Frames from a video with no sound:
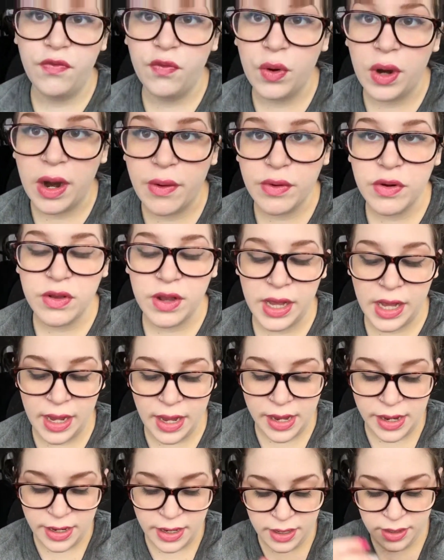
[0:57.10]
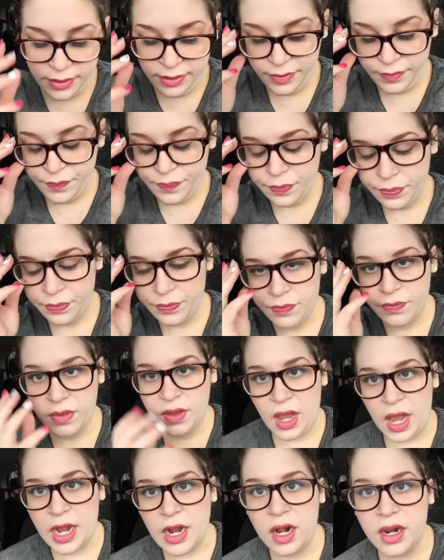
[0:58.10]
4 hours. And
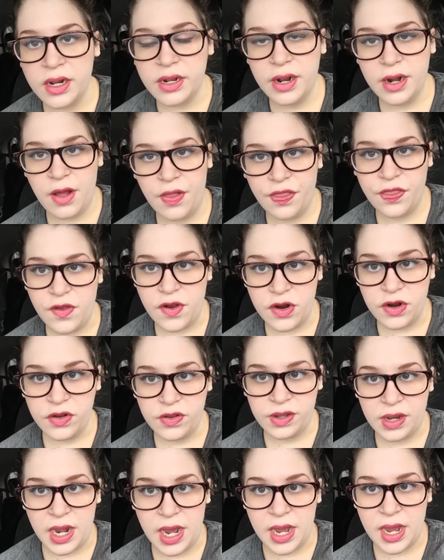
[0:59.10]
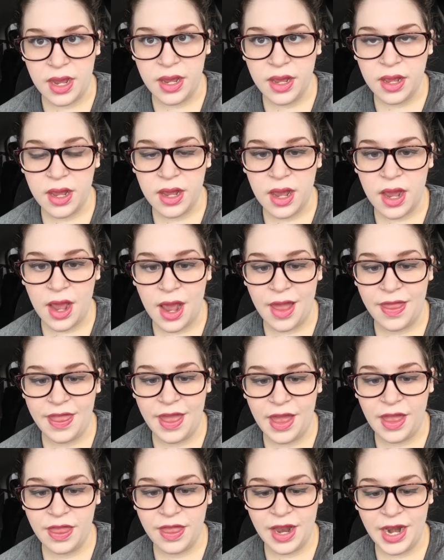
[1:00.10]
I got it done on Thursday, and
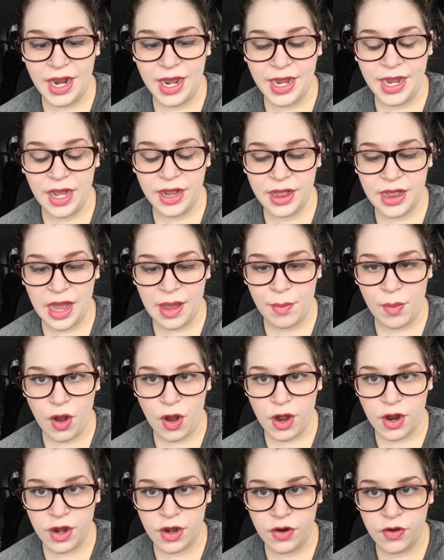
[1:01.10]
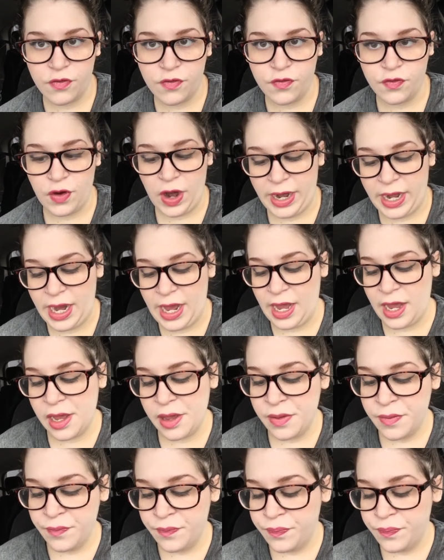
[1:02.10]
then they didn't get them on Friday.